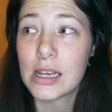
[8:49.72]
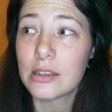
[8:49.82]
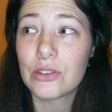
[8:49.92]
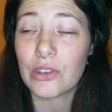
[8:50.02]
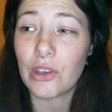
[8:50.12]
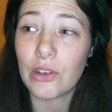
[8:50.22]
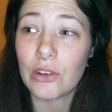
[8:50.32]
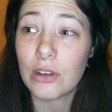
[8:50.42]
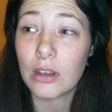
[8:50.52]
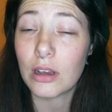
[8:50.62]
So
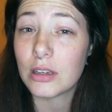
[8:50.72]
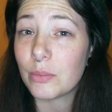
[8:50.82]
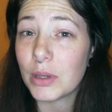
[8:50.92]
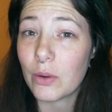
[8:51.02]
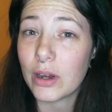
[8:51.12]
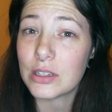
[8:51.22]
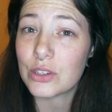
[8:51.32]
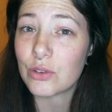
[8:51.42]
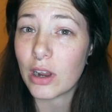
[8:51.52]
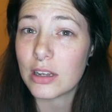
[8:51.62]
it'll be quite
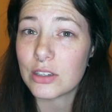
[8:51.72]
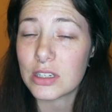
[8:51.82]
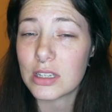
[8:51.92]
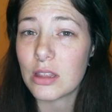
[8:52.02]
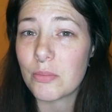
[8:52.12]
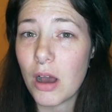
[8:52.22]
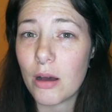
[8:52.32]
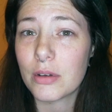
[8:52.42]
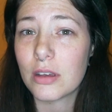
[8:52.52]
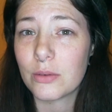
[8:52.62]
strange. It's at the
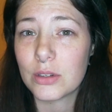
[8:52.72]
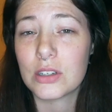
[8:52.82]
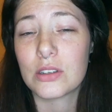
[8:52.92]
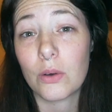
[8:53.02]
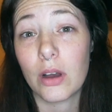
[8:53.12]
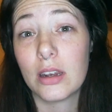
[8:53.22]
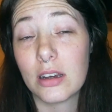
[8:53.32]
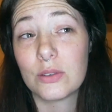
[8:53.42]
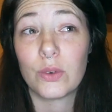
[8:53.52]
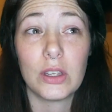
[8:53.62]
Barbican, which is quite a
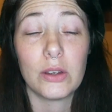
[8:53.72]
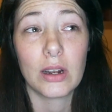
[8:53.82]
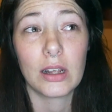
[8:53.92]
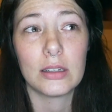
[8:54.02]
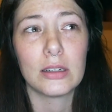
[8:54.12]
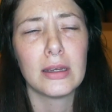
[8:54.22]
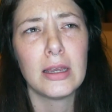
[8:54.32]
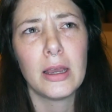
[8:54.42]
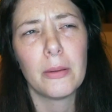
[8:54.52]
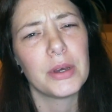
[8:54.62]
nice venue in London,
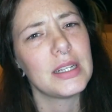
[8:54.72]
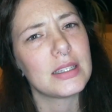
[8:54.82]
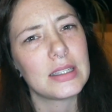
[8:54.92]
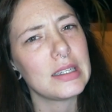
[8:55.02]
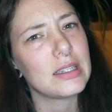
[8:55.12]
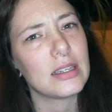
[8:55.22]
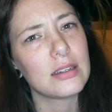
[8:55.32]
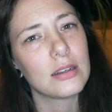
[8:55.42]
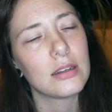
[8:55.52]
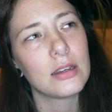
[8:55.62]
but it's
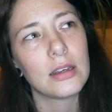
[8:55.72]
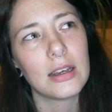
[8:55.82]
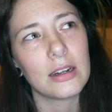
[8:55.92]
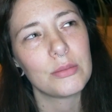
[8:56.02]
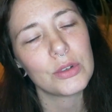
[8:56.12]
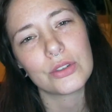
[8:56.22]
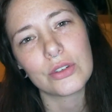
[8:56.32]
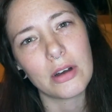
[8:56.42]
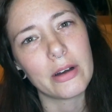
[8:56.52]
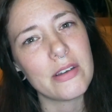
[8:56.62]
seated. And I'm not
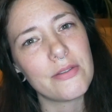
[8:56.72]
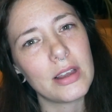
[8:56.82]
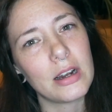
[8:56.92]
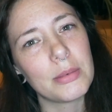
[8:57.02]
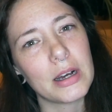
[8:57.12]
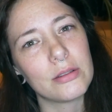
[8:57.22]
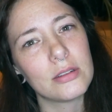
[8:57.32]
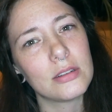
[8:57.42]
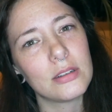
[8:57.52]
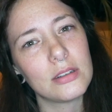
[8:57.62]
sure how I feel about
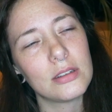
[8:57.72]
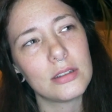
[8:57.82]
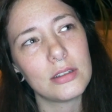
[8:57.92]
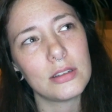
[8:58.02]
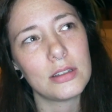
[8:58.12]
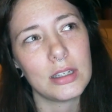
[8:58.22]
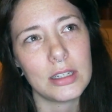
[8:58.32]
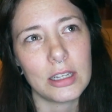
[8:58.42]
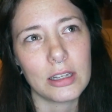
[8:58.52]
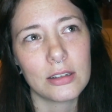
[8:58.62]

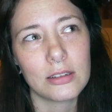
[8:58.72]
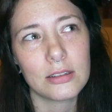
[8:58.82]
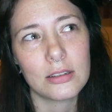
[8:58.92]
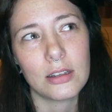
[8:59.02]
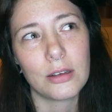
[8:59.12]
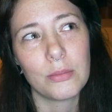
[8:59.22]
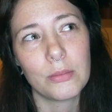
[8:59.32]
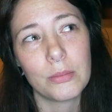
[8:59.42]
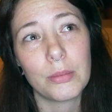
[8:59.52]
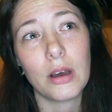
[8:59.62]
seating to them,
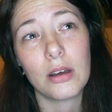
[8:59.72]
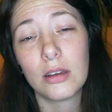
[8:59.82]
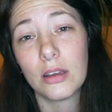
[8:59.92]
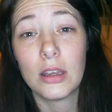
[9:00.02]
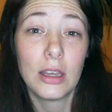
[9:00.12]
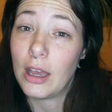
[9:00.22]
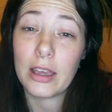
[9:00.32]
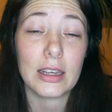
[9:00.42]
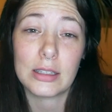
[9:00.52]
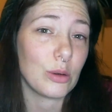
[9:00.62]
but I
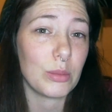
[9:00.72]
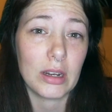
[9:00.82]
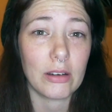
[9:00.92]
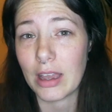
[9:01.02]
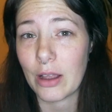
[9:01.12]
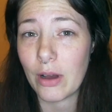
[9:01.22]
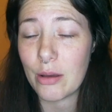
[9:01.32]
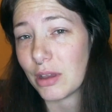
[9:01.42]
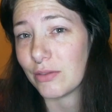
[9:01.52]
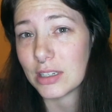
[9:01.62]
guess it'll mean I'll get quite a
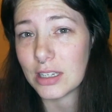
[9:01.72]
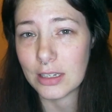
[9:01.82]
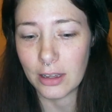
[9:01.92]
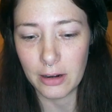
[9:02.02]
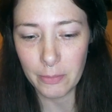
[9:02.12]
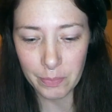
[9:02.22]
bit of knitting done.